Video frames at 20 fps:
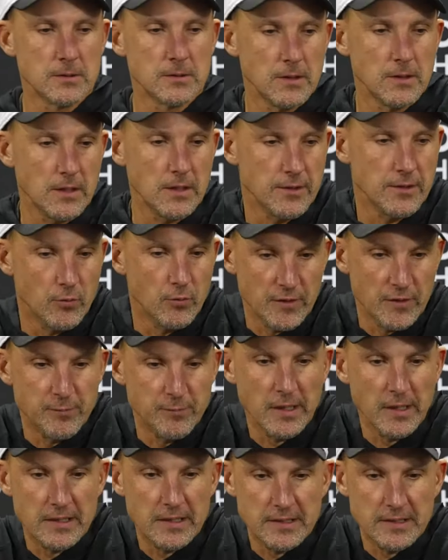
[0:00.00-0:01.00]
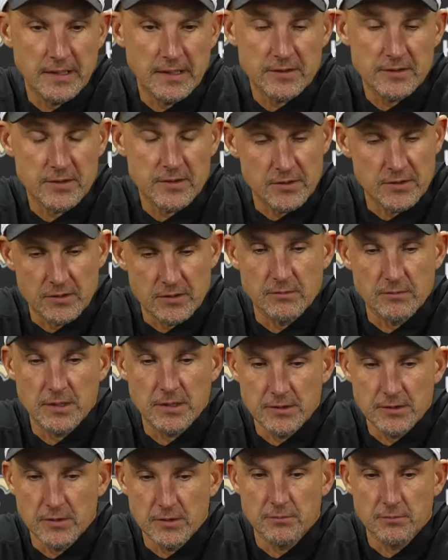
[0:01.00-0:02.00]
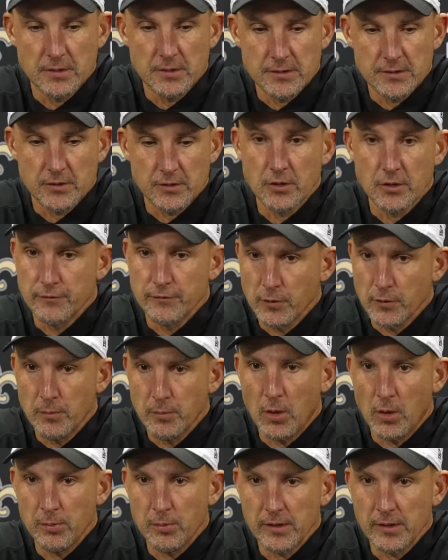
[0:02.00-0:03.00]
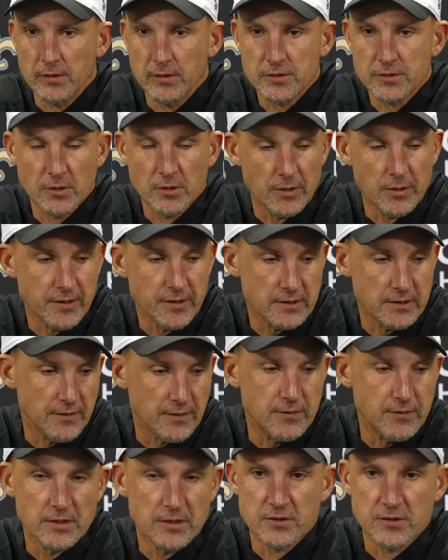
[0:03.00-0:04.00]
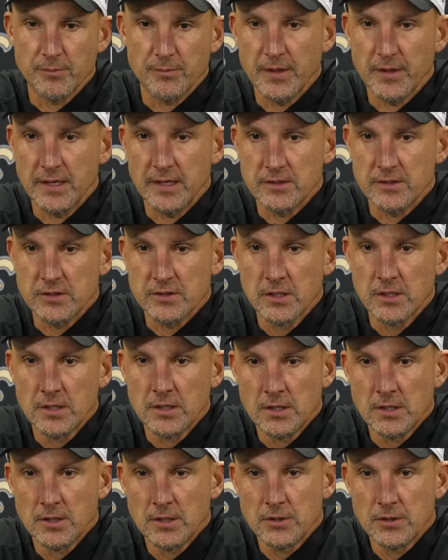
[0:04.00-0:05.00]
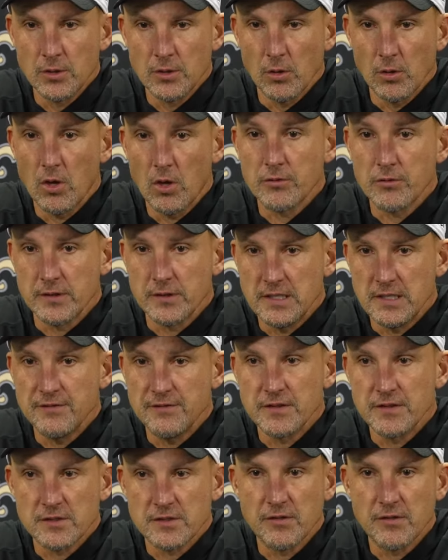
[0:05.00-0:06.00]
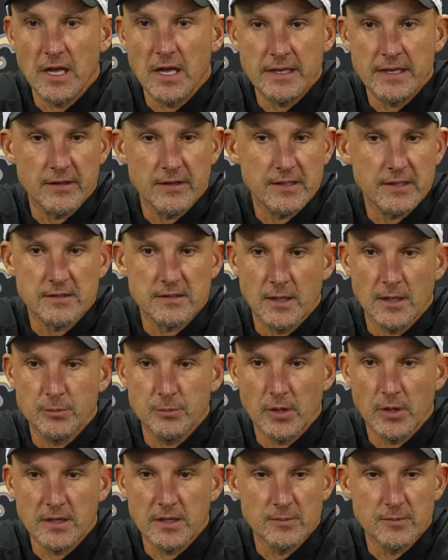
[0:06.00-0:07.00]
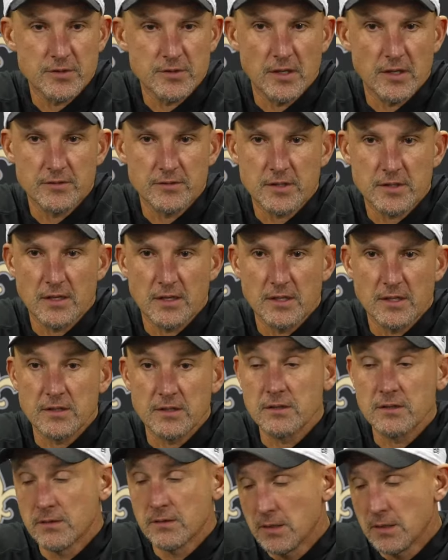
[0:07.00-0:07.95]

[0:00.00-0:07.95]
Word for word: Uh, that we've played against is a, is a is a good football player. So I think they've done some things, you know, along the defensive line. I think to upgrade themselves. I think